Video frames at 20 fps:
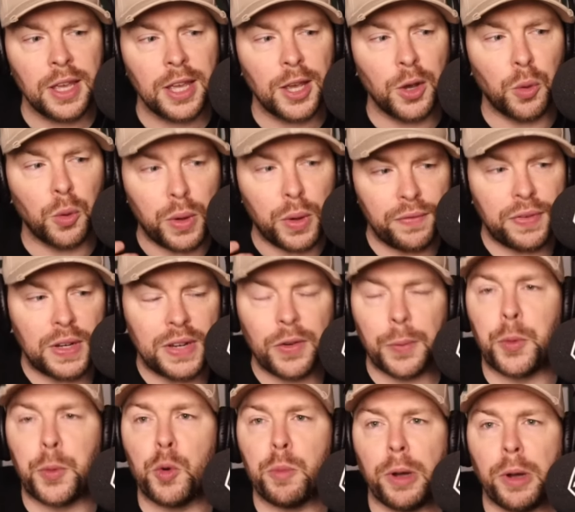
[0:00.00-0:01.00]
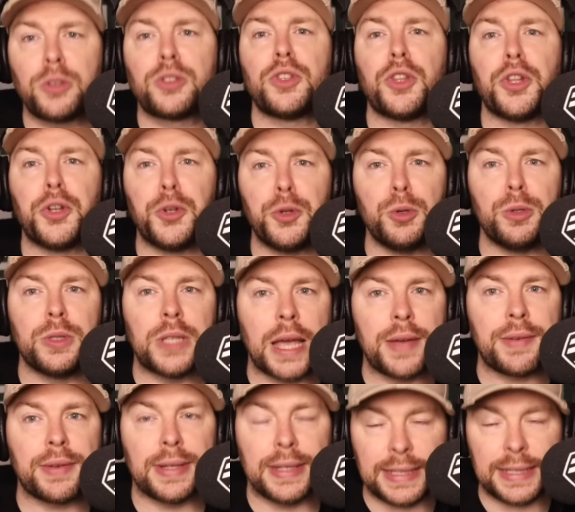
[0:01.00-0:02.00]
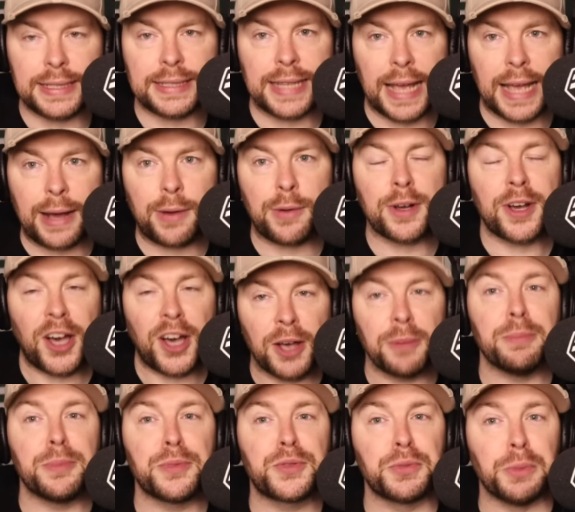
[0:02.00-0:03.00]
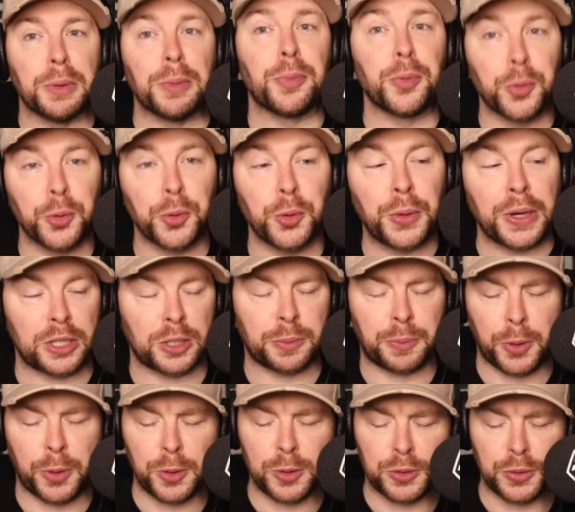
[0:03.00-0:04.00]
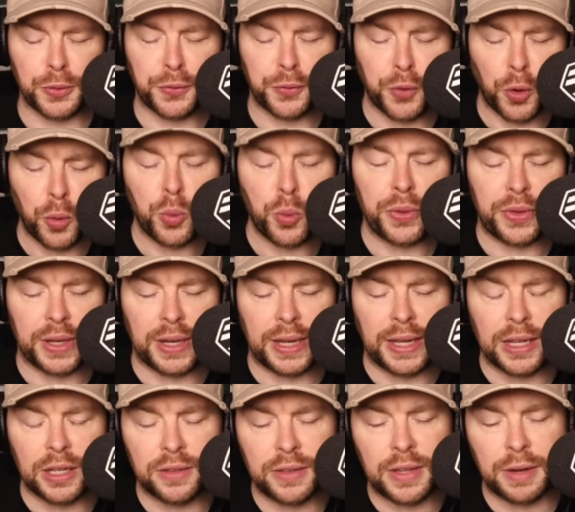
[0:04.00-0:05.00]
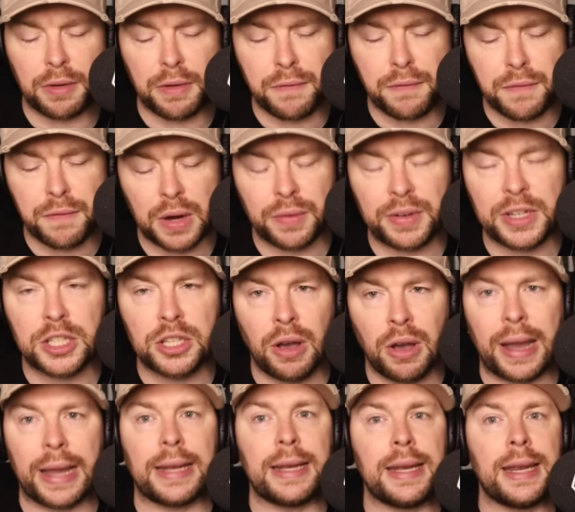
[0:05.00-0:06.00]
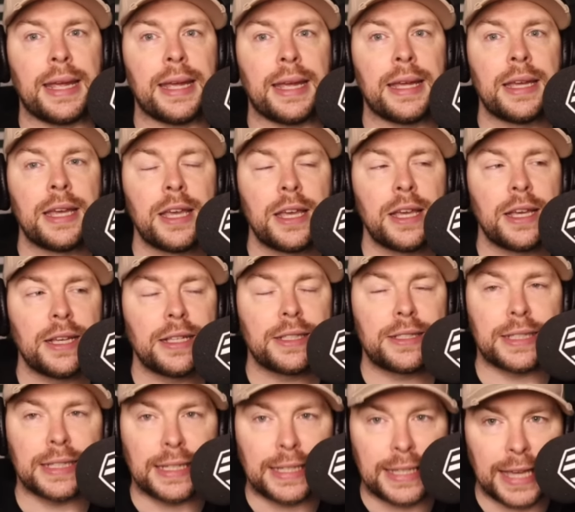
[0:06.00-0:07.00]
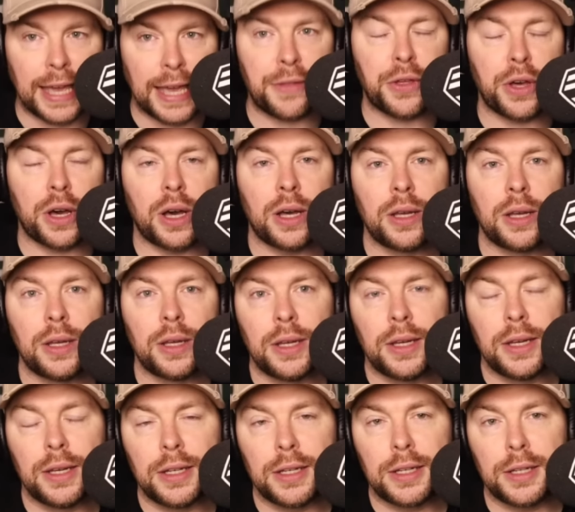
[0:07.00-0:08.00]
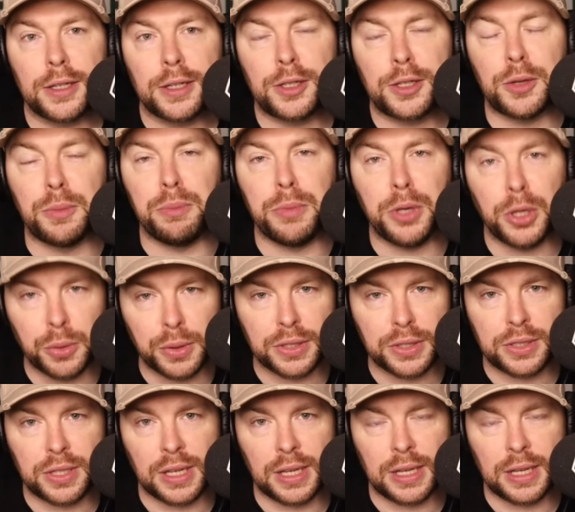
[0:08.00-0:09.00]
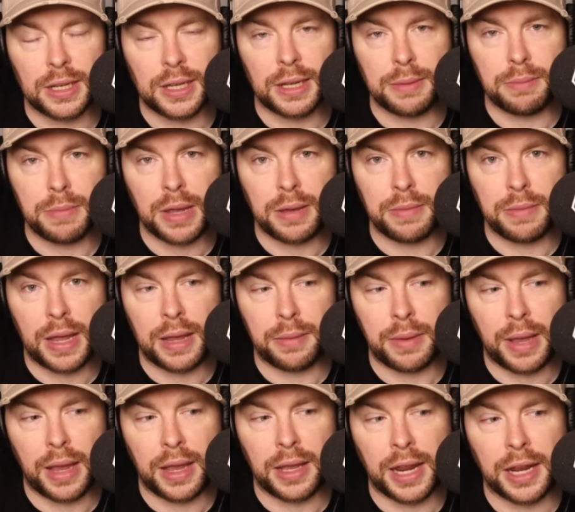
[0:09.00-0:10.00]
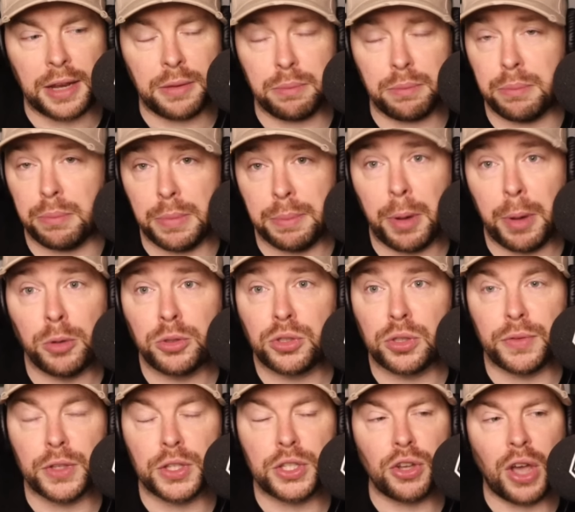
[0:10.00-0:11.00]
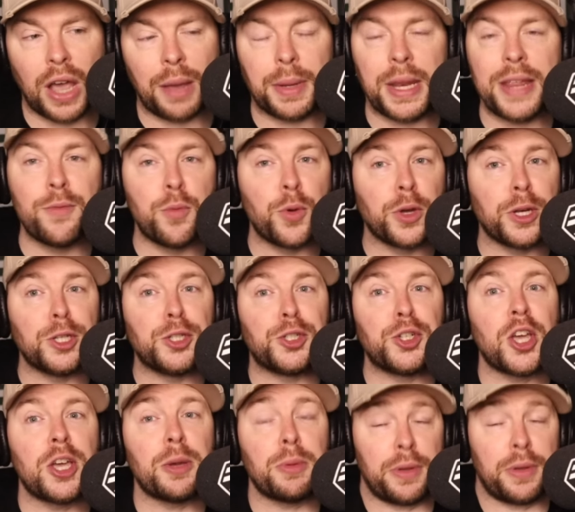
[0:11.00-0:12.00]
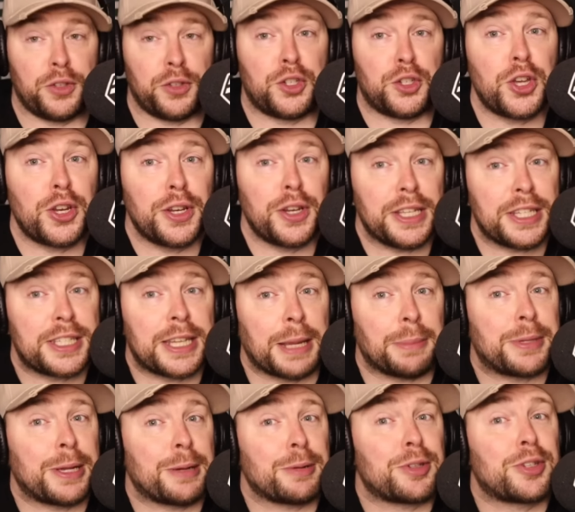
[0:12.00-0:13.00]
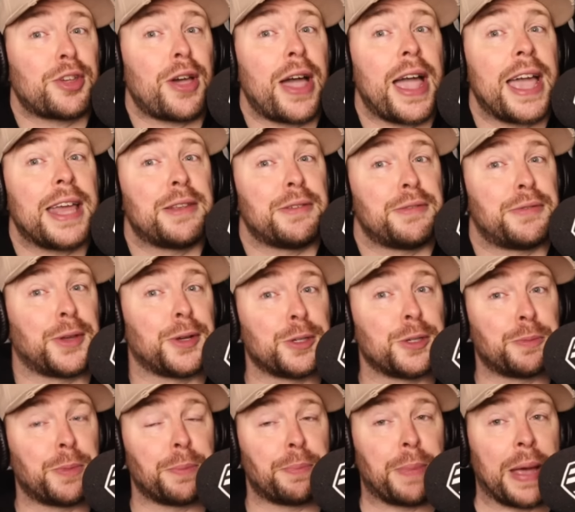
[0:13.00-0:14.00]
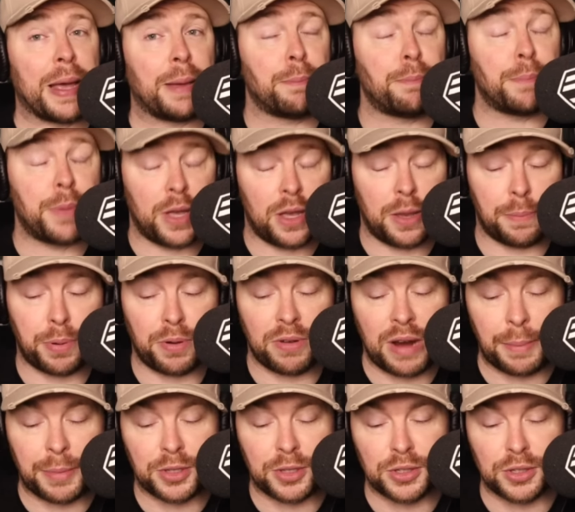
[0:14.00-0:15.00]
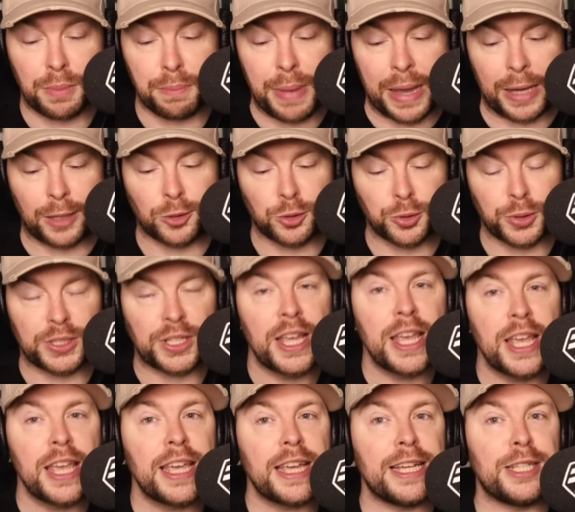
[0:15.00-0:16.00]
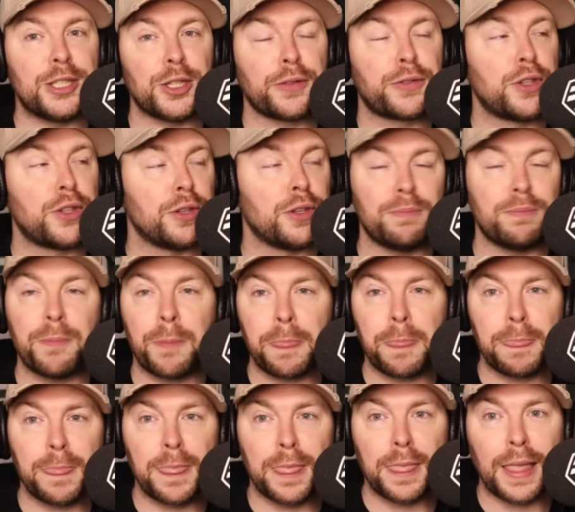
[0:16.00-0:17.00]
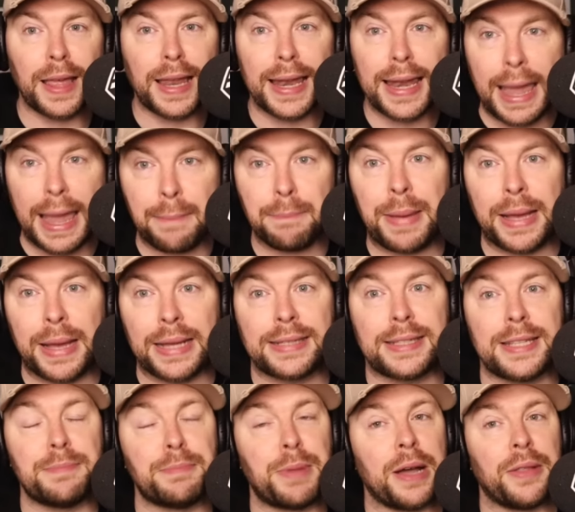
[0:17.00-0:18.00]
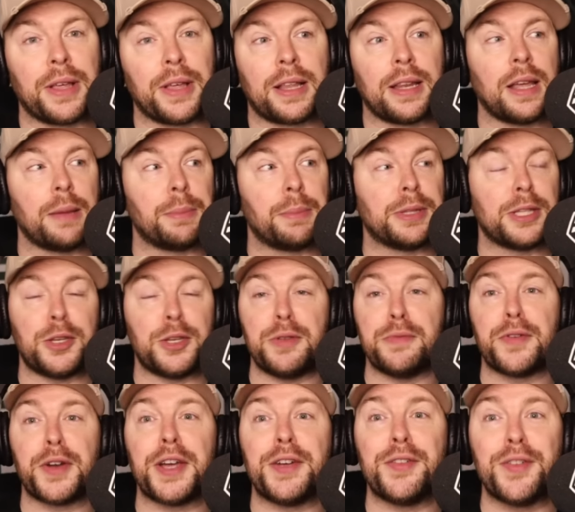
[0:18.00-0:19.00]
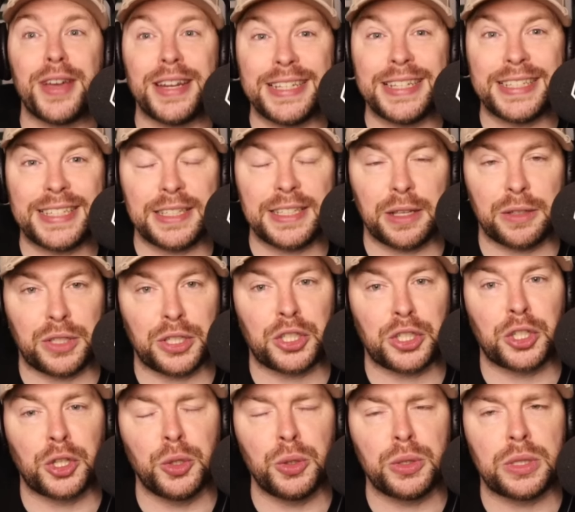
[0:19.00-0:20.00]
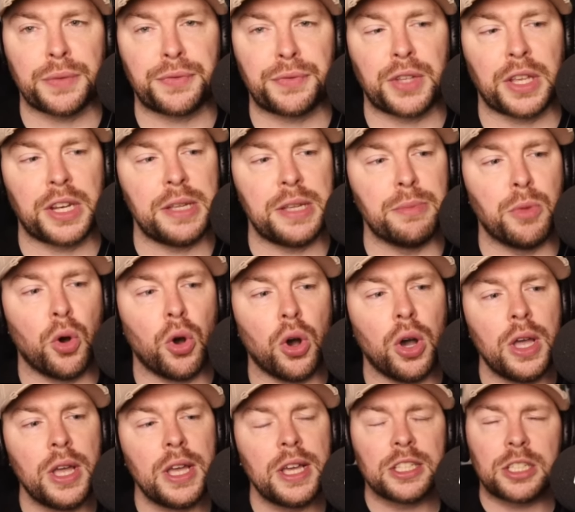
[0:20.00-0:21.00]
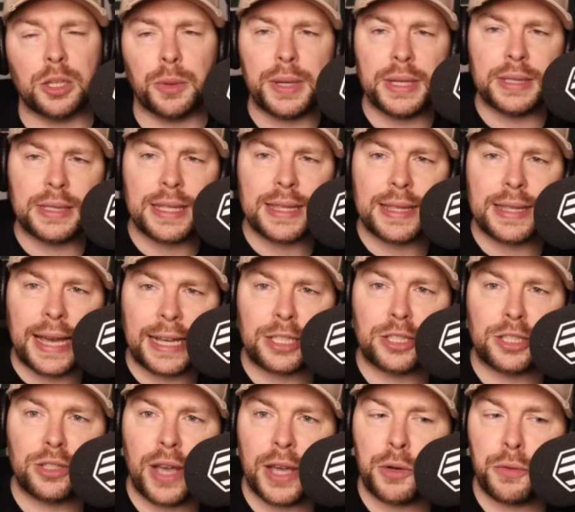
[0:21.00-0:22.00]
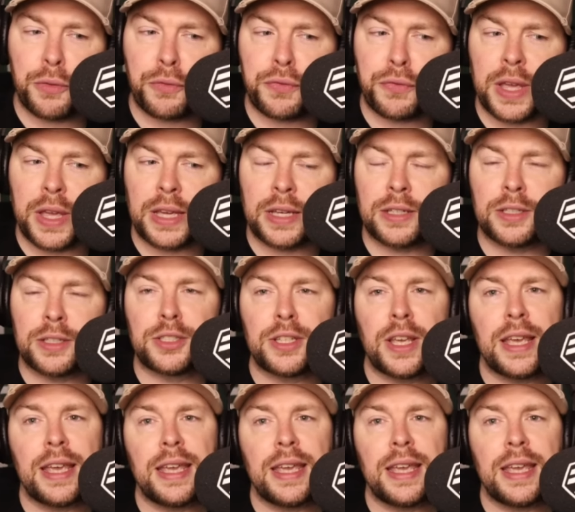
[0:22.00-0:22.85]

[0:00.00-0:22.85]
With Liverpool, most of the news that ever leaks out comes from abroad as opposed to from within England. They're a very tight-knit, together community in, in, in, in it most of the time. And even when a, jour if a journalist steps outside of those b b uh, parameters and boundaries, he's often lambasted by the club, and then you very rarely see those exclusives anymore. So is it that side of things?